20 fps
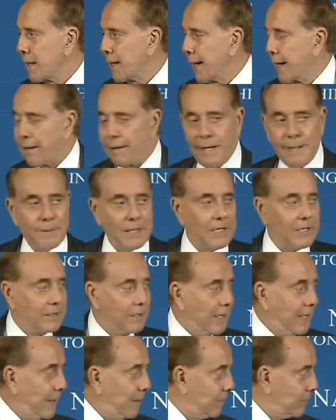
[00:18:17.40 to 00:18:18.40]
I don't know how many
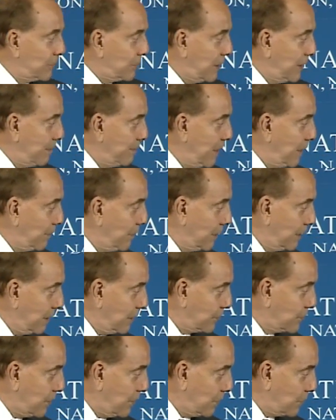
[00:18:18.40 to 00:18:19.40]
times he met with
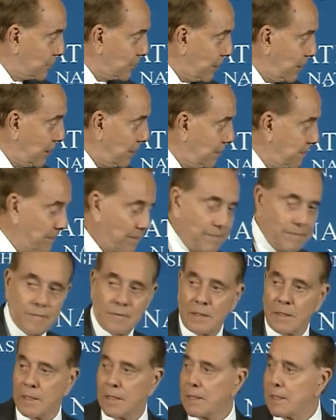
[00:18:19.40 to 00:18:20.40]
us, Jose,
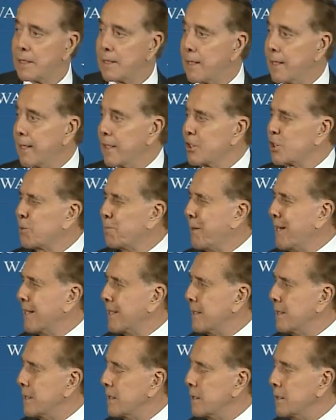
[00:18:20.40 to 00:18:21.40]
and
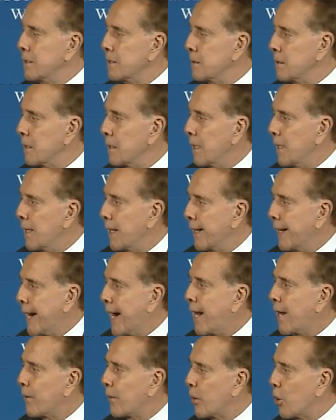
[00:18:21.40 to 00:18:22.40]
spent an
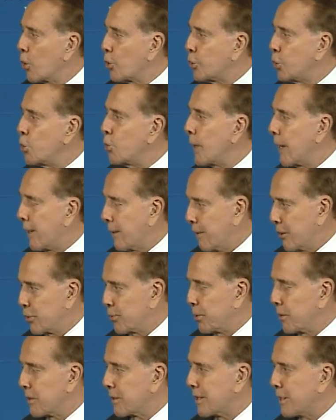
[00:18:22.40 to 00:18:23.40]
hour or 2
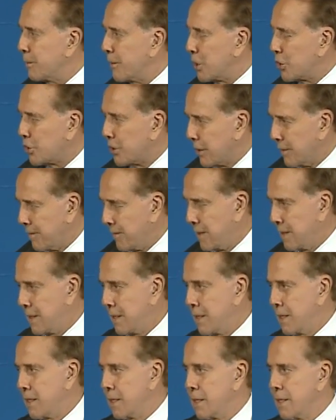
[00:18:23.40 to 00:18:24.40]
hours with the commission
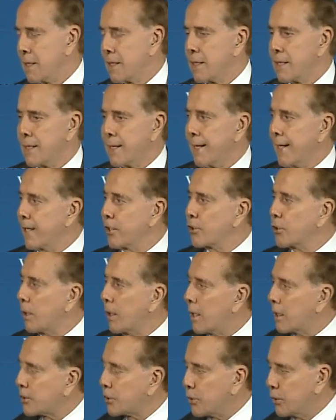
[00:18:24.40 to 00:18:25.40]
and
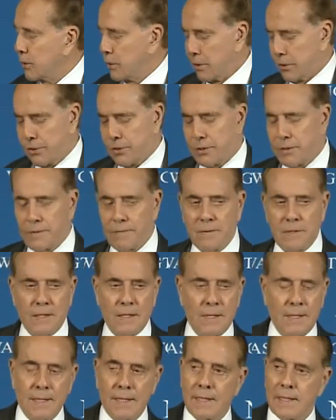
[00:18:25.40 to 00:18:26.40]
talked to us.
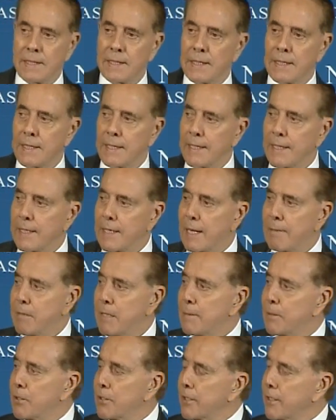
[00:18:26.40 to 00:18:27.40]
And I
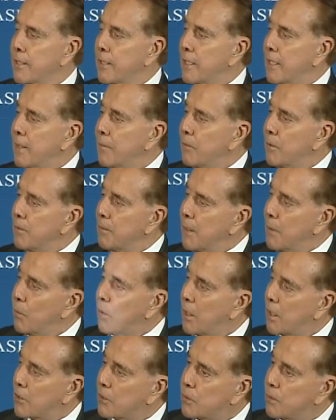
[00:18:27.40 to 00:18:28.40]
remember the day when we
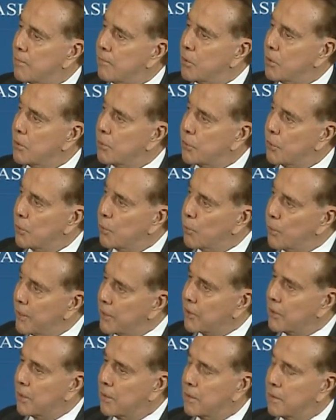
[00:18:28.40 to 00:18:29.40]
walked over to the
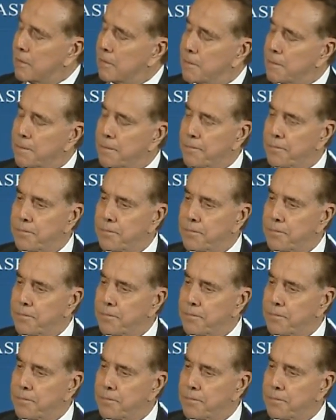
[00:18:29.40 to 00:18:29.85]
window